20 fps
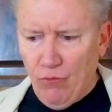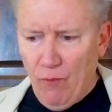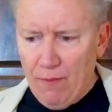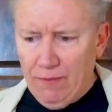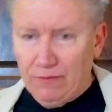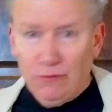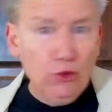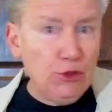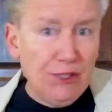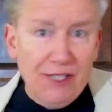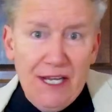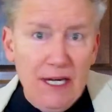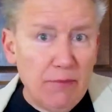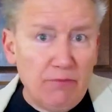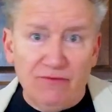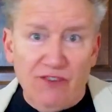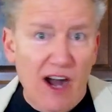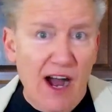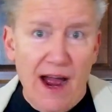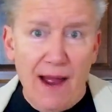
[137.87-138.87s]
You can eat them
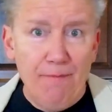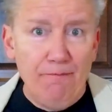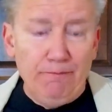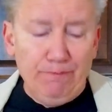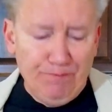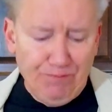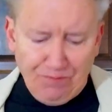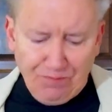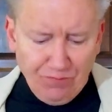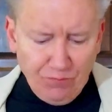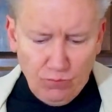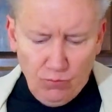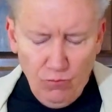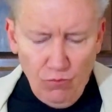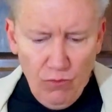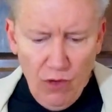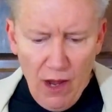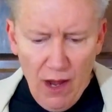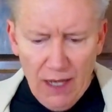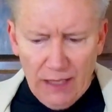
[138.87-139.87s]
fine.
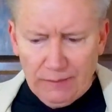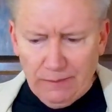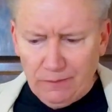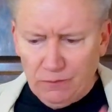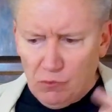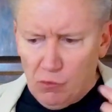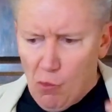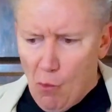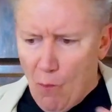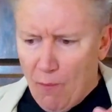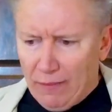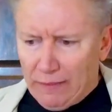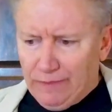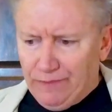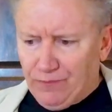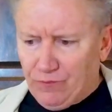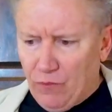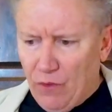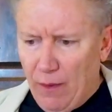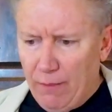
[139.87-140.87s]
But
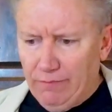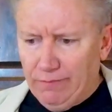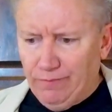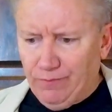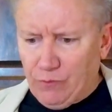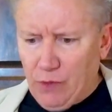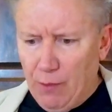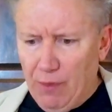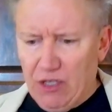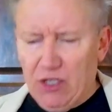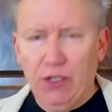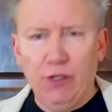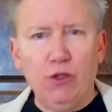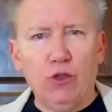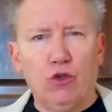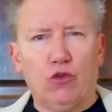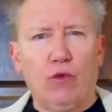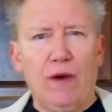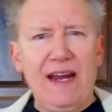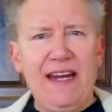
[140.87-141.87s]
it's a
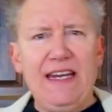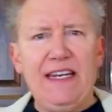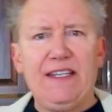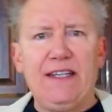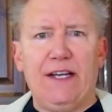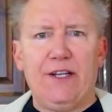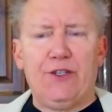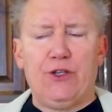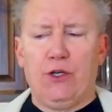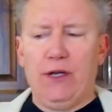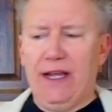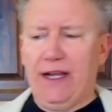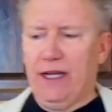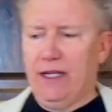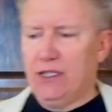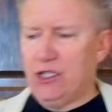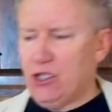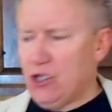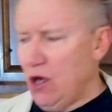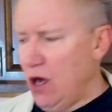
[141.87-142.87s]
little grainy texture, like a
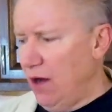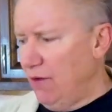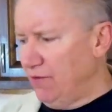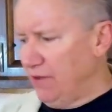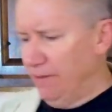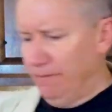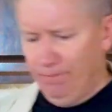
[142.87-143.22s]
soft